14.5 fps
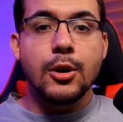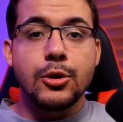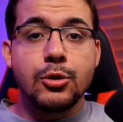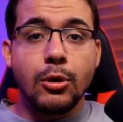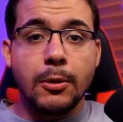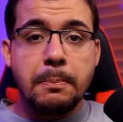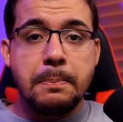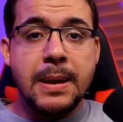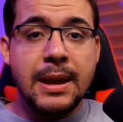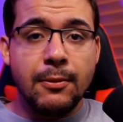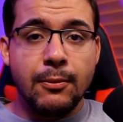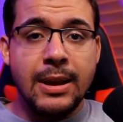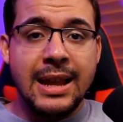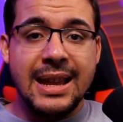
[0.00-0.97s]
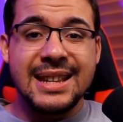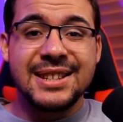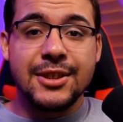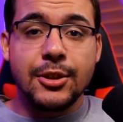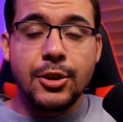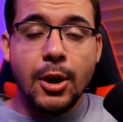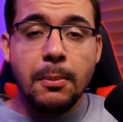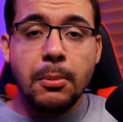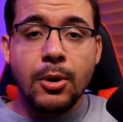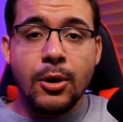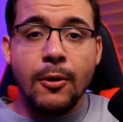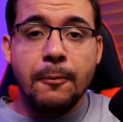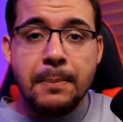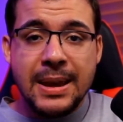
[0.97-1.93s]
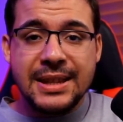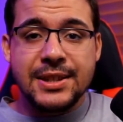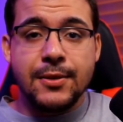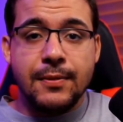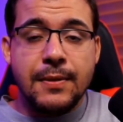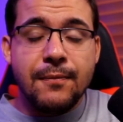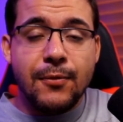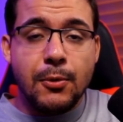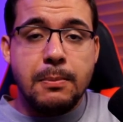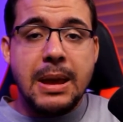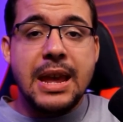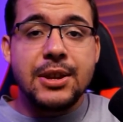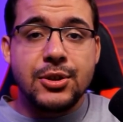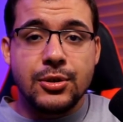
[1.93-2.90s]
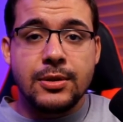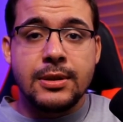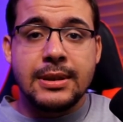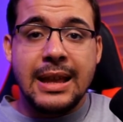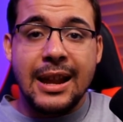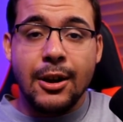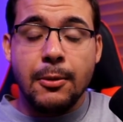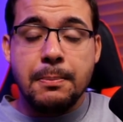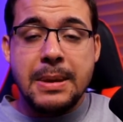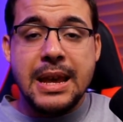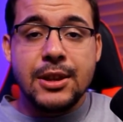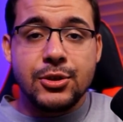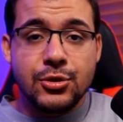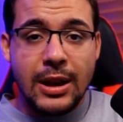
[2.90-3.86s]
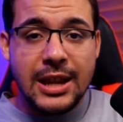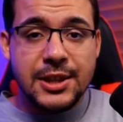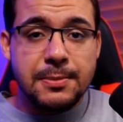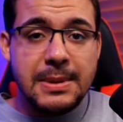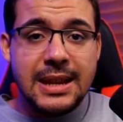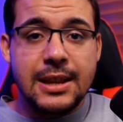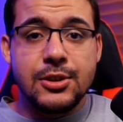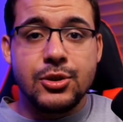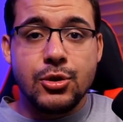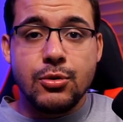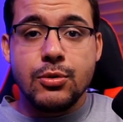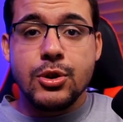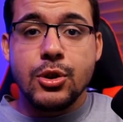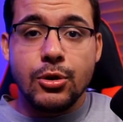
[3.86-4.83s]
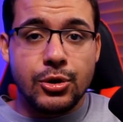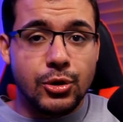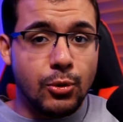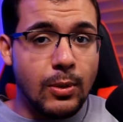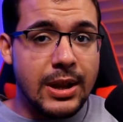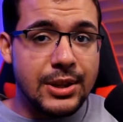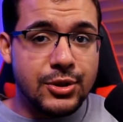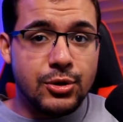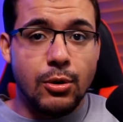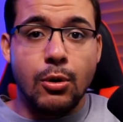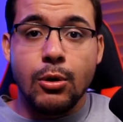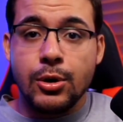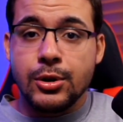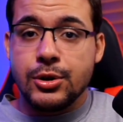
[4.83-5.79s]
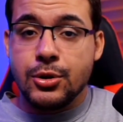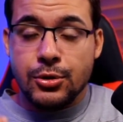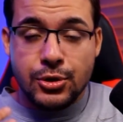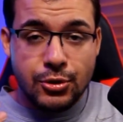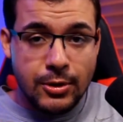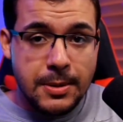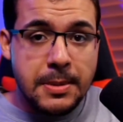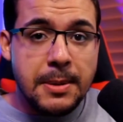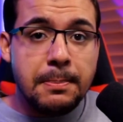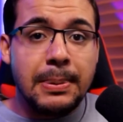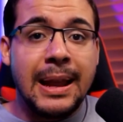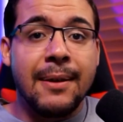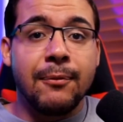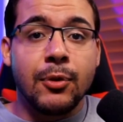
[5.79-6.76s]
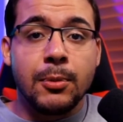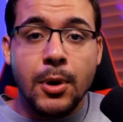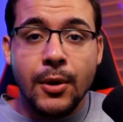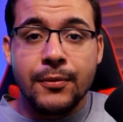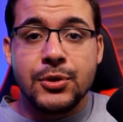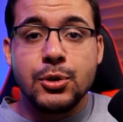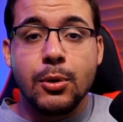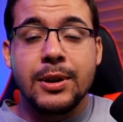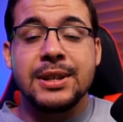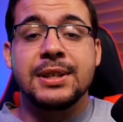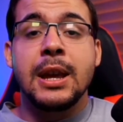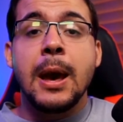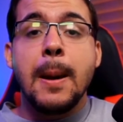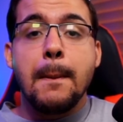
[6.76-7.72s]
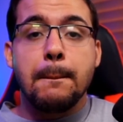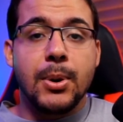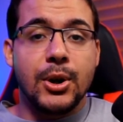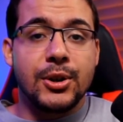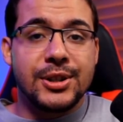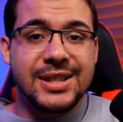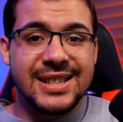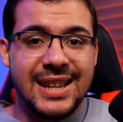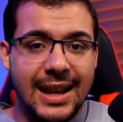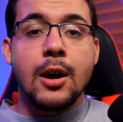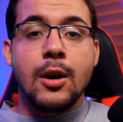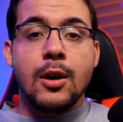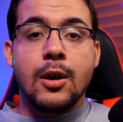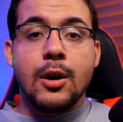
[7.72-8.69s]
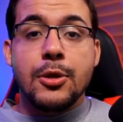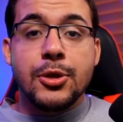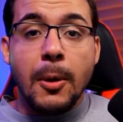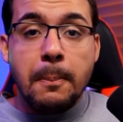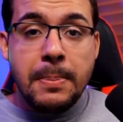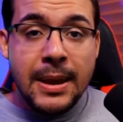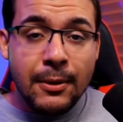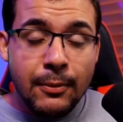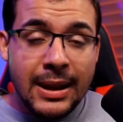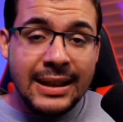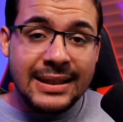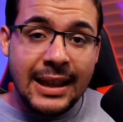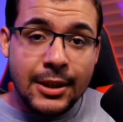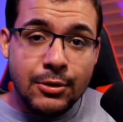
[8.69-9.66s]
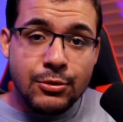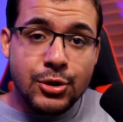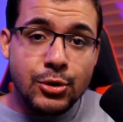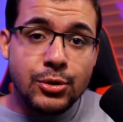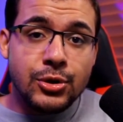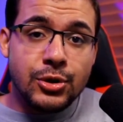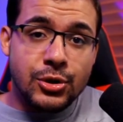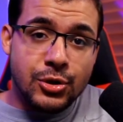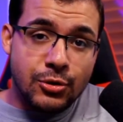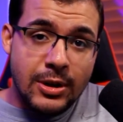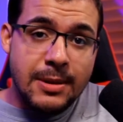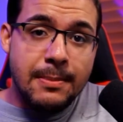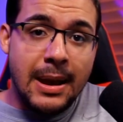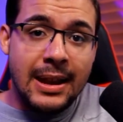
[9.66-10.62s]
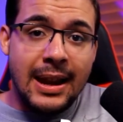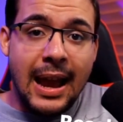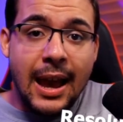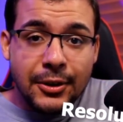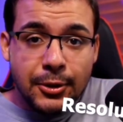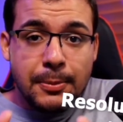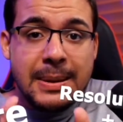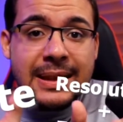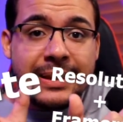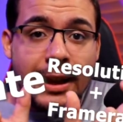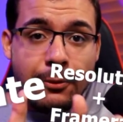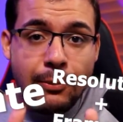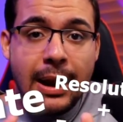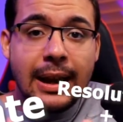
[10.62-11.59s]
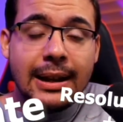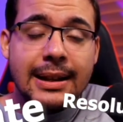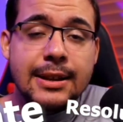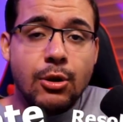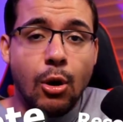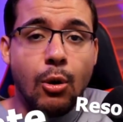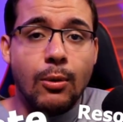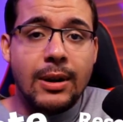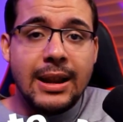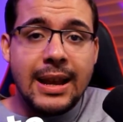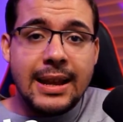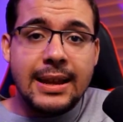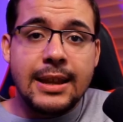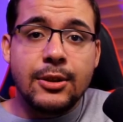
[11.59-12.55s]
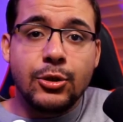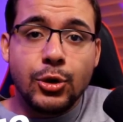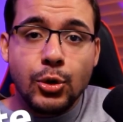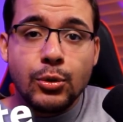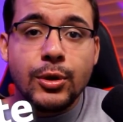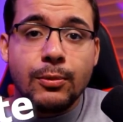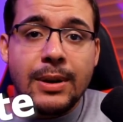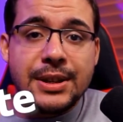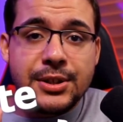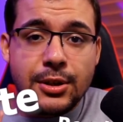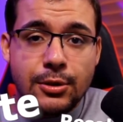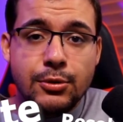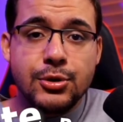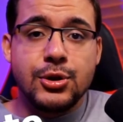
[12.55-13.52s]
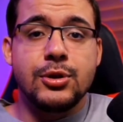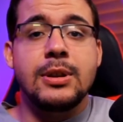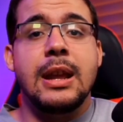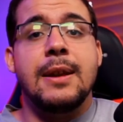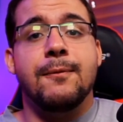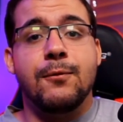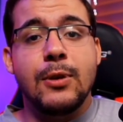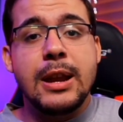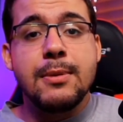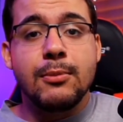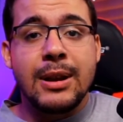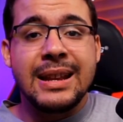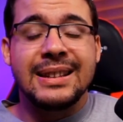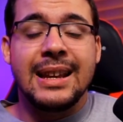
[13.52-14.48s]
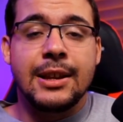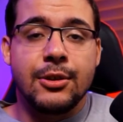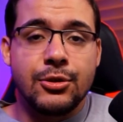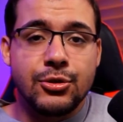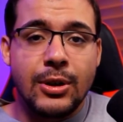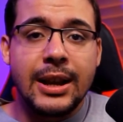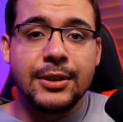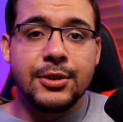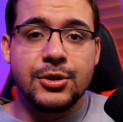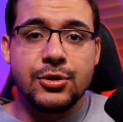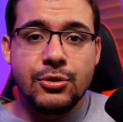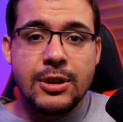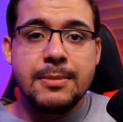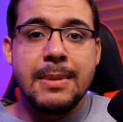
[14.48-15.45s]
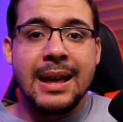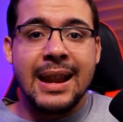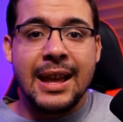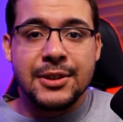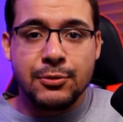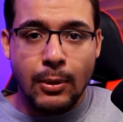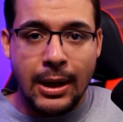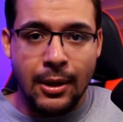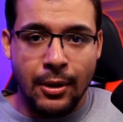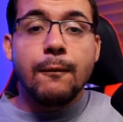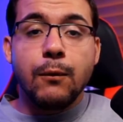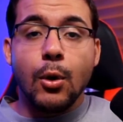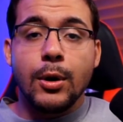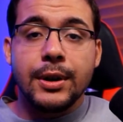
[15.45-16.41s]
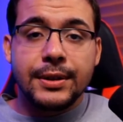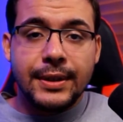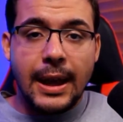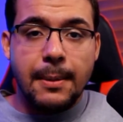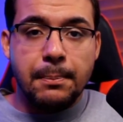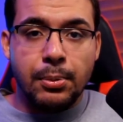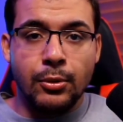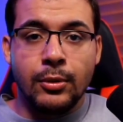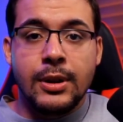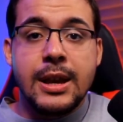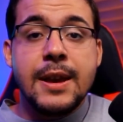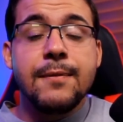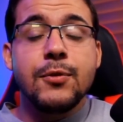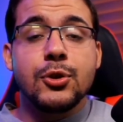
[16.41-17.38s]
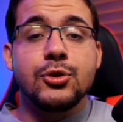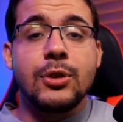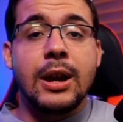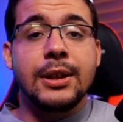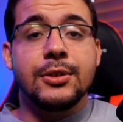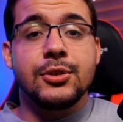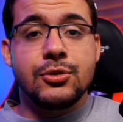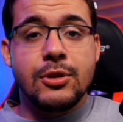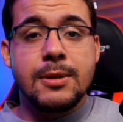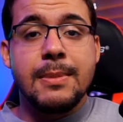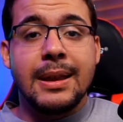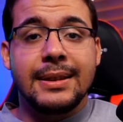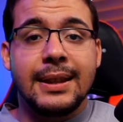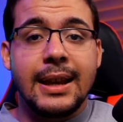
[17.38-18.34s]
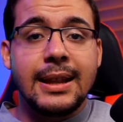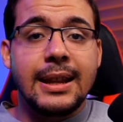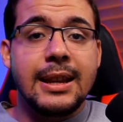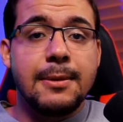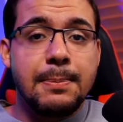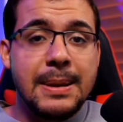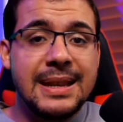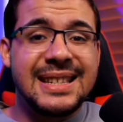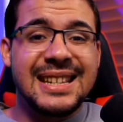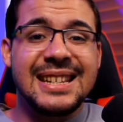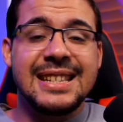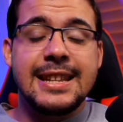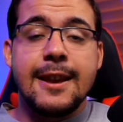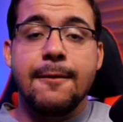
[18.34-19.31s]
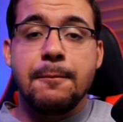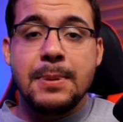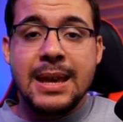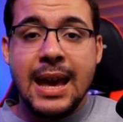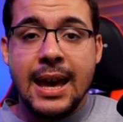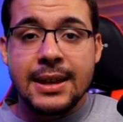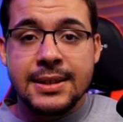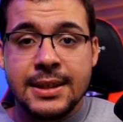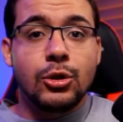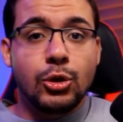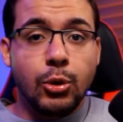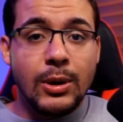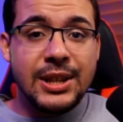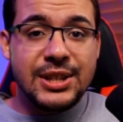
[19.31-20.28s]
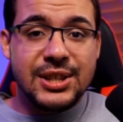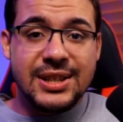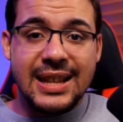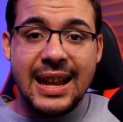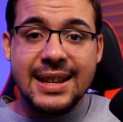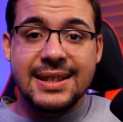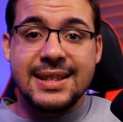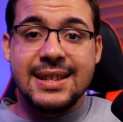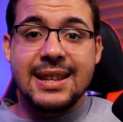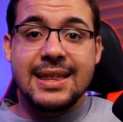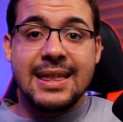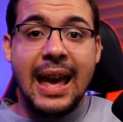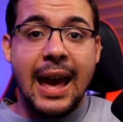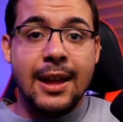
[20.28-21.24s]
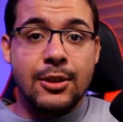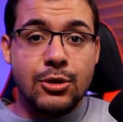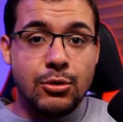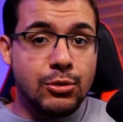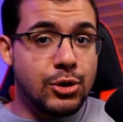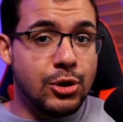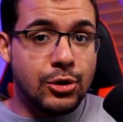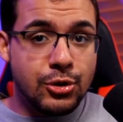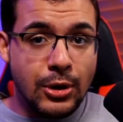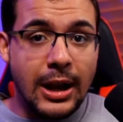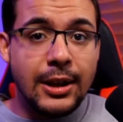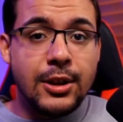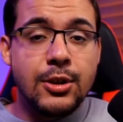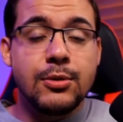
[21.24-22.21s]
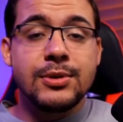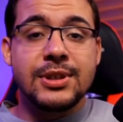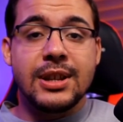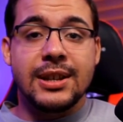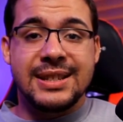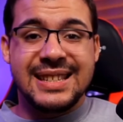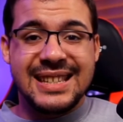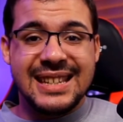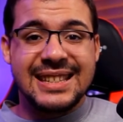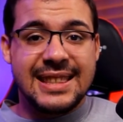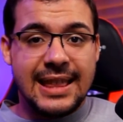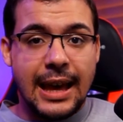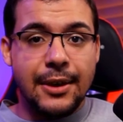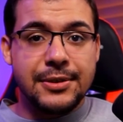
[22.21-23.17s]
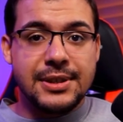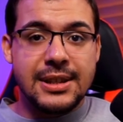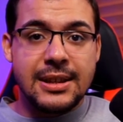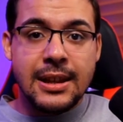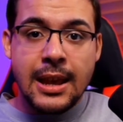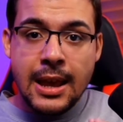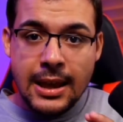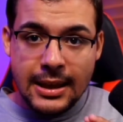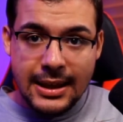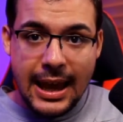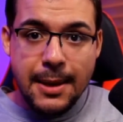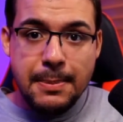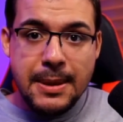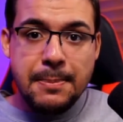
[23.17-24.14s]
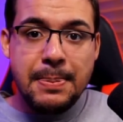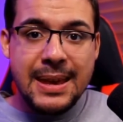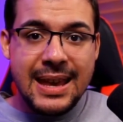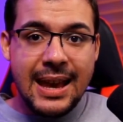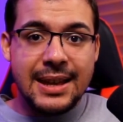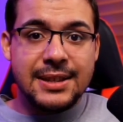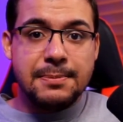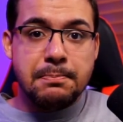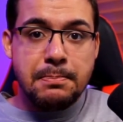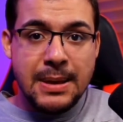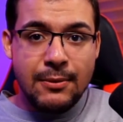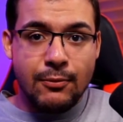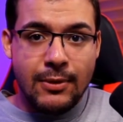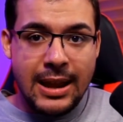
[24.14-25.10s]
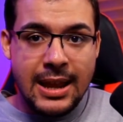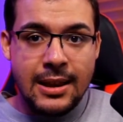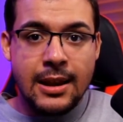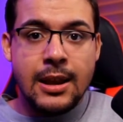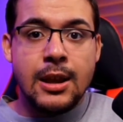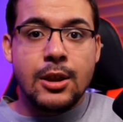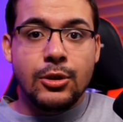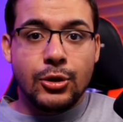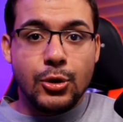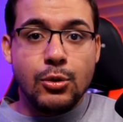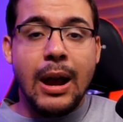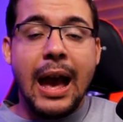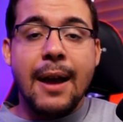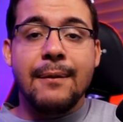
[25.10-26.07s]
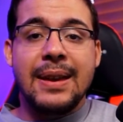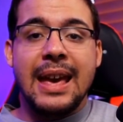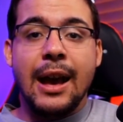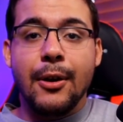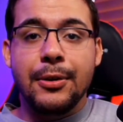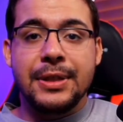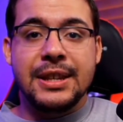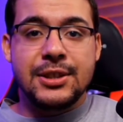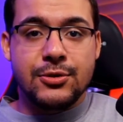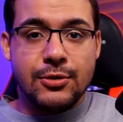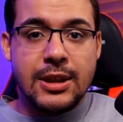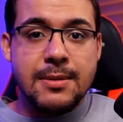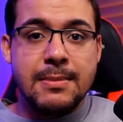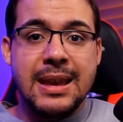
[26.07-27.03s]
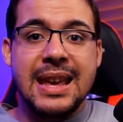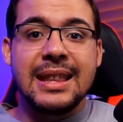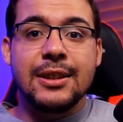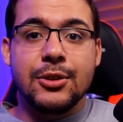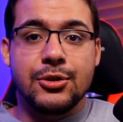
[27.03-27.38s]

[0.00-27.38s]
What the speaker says: Your bit rate is the number of bits of information that are being transmitted to your Twitch or your streaming platform of choice per second. The bit rate that you choose to stream at has to be directly correlated to the resolution and frame rate that you're trying to stream at as well. For example, if you're trying to stream at 1080p 60 FPS, Twitch states that you should try to use a 6000 kbps bit rate to have a healthy stream in their